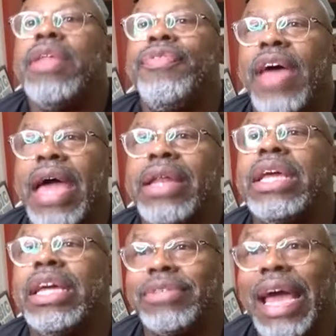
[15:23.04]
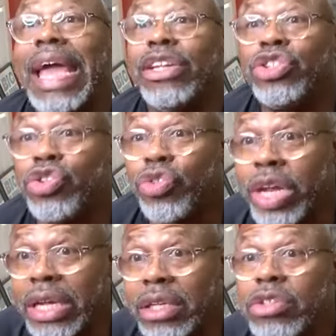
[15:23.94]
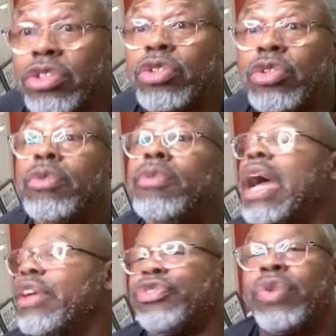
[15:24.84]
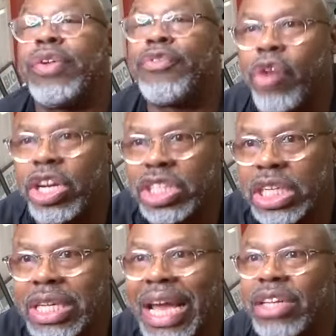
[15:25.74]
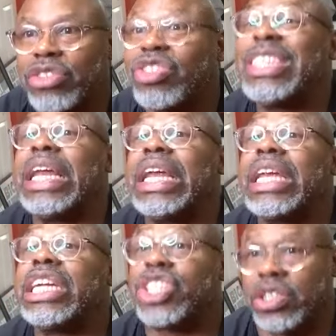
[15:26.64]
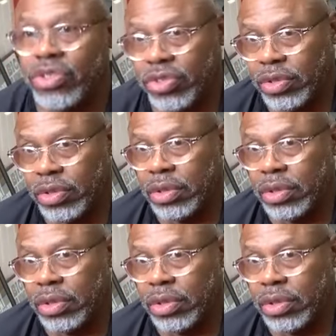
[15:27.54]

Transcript: That is a treat to. It's refreshing and it's delicious.